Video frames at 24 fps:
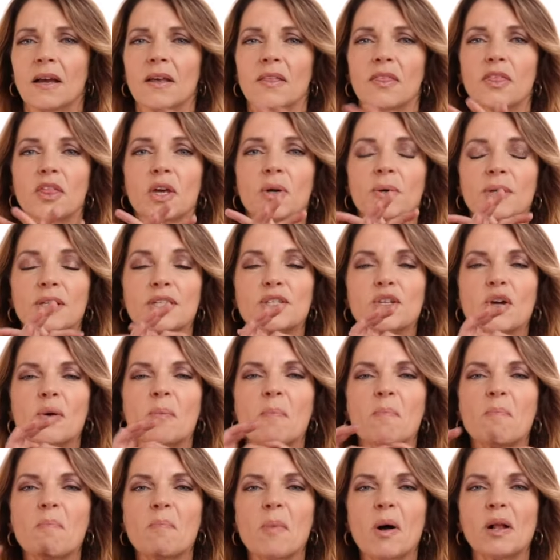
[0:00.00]
There is a
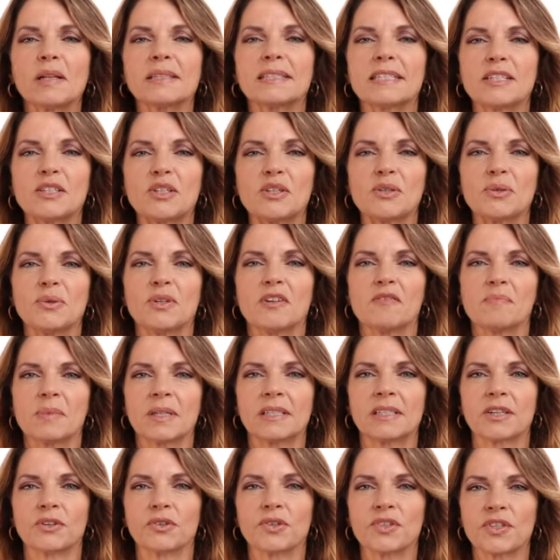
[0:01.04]
multitude of
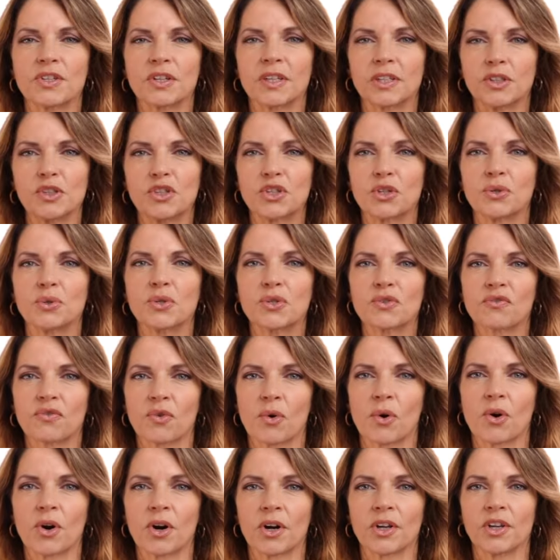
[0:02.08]
materials you can choose
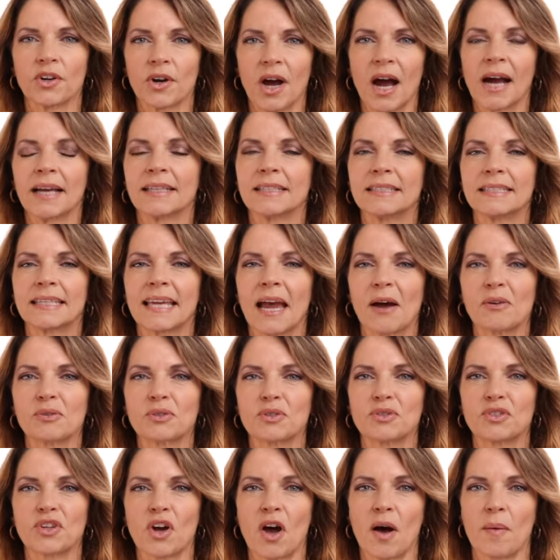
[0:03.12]
for your island
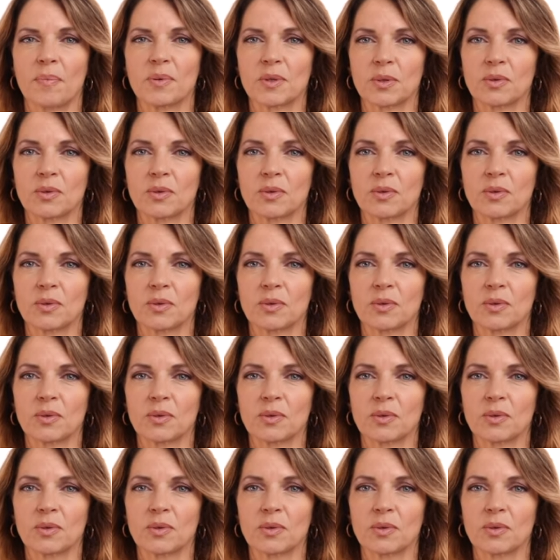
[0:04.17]
countertop.